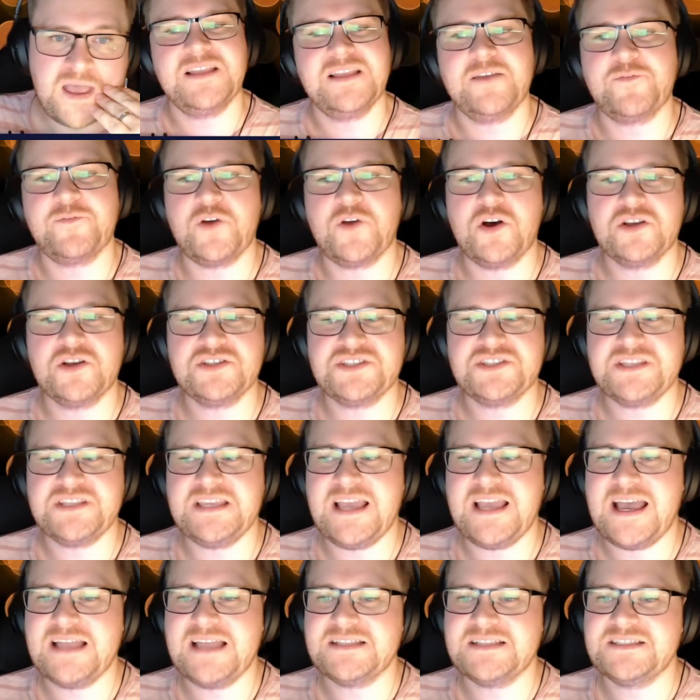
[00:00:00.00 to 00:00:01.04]
Of course, the
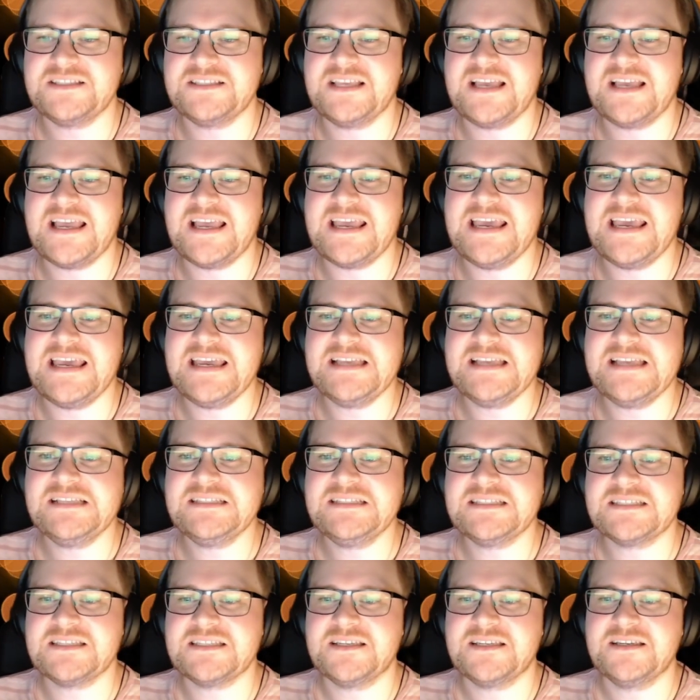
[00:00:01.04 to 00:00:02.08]
answer
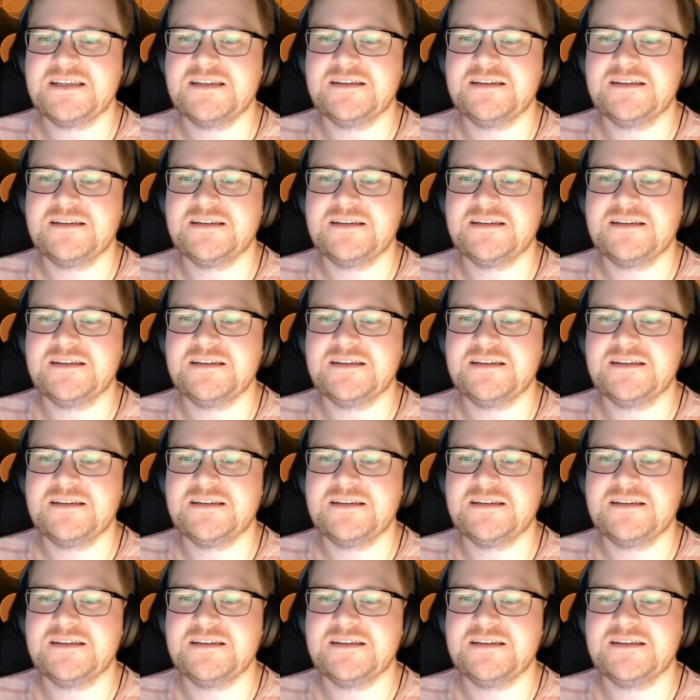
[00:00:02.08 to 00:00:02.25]
is